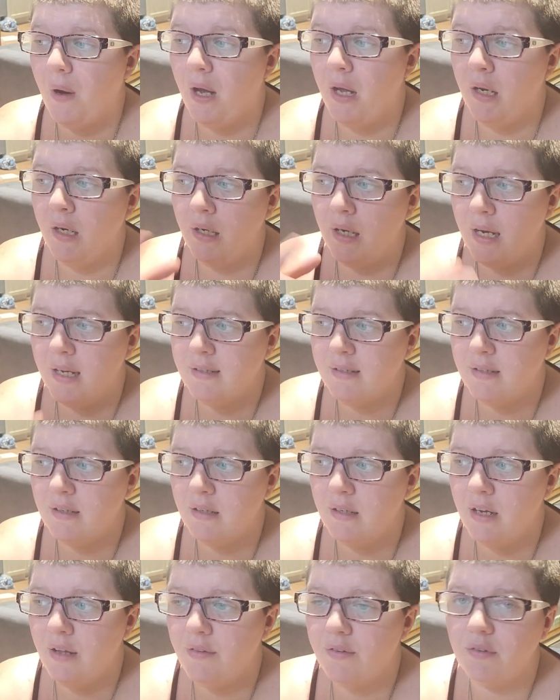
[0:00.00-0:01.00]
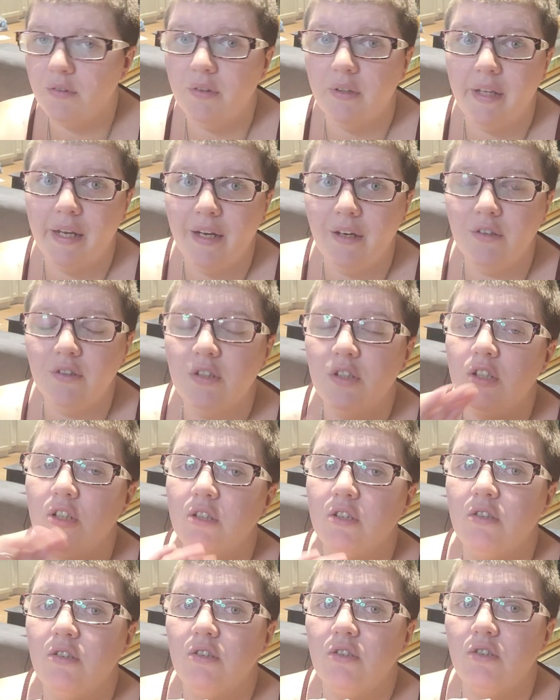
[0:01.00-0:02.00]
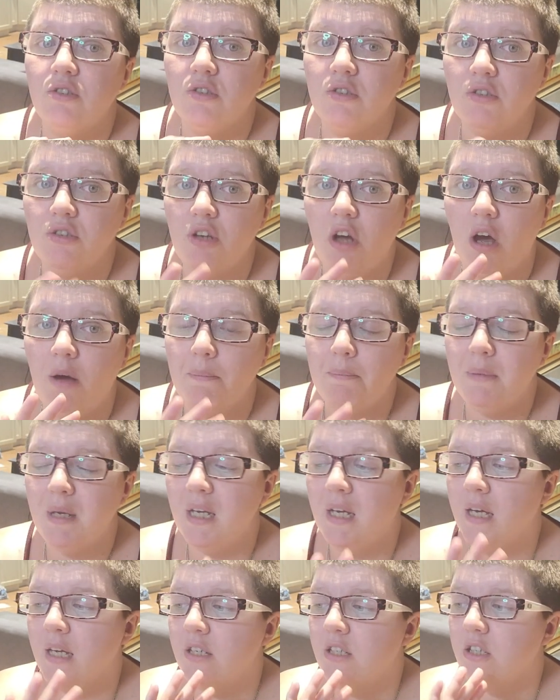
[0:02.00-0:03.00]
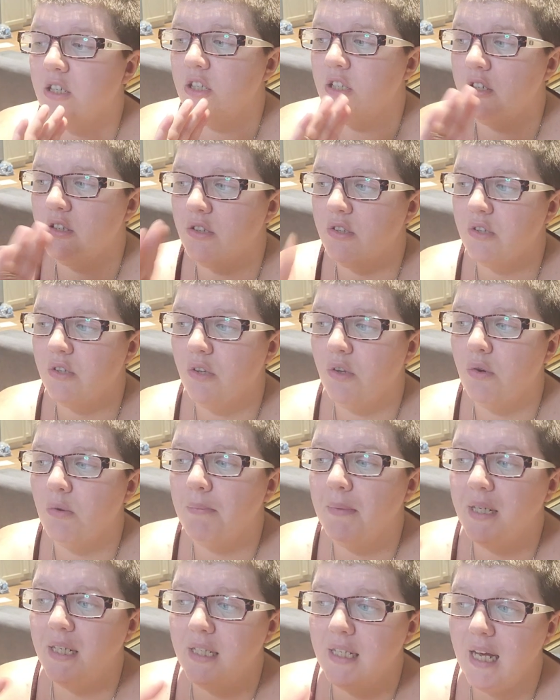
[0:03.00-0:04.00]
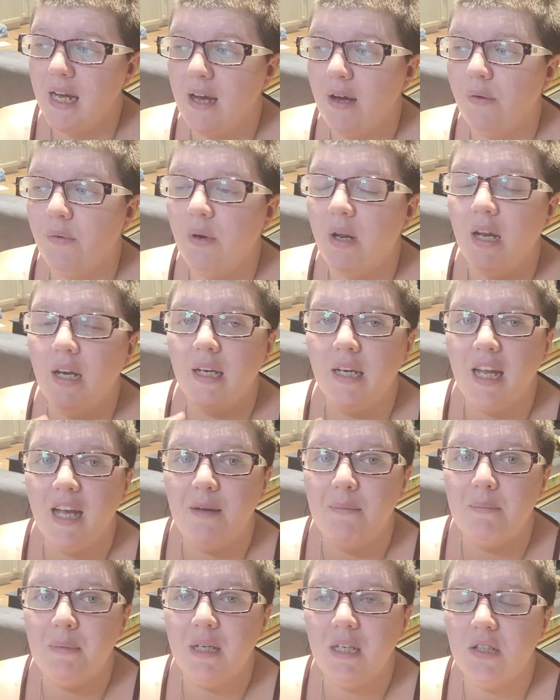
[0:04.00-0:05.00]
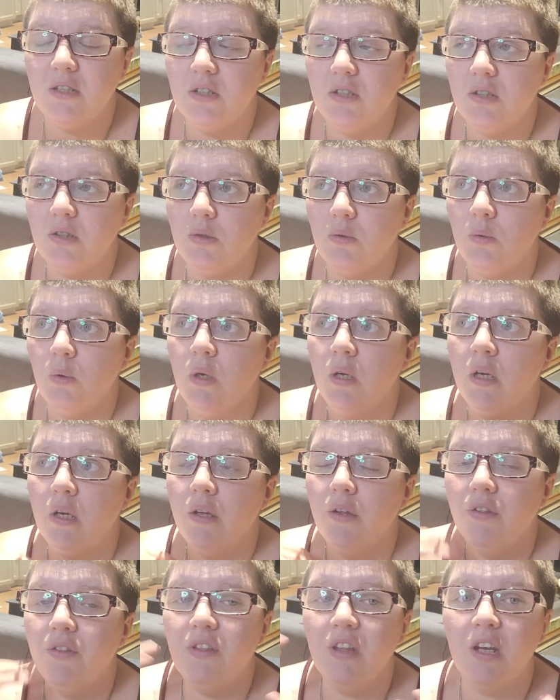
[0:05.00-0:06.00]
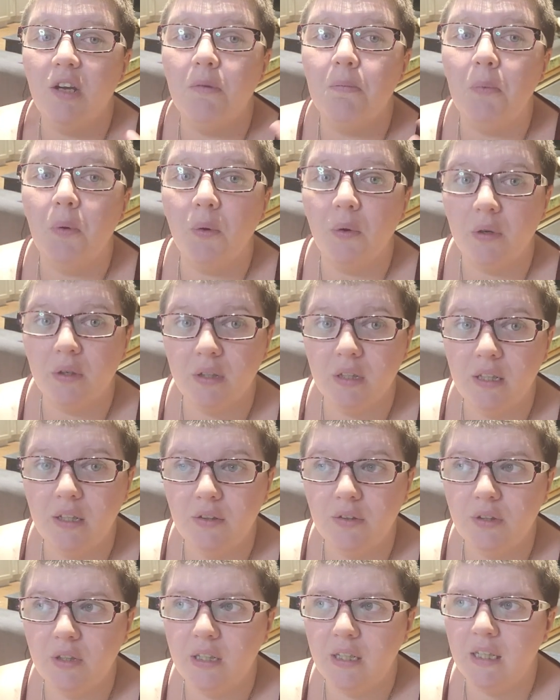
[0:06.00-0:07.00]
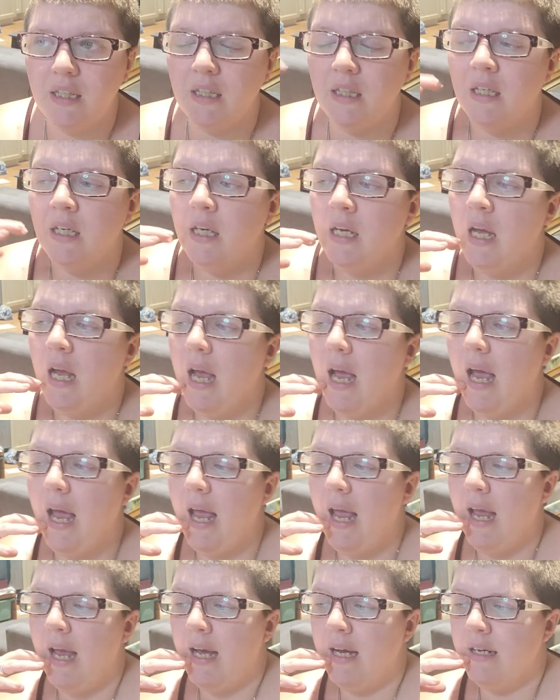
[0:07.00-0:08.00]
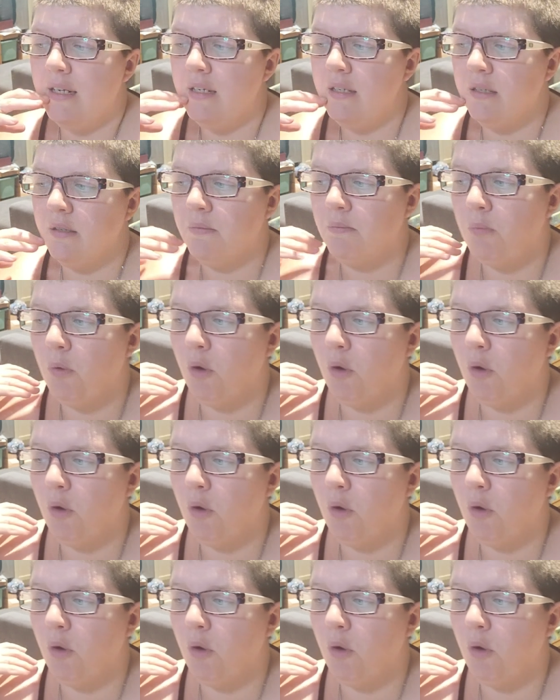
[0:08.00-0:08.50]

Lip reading: As another layer to just stop me and to just slow me down and get me to think more clearly and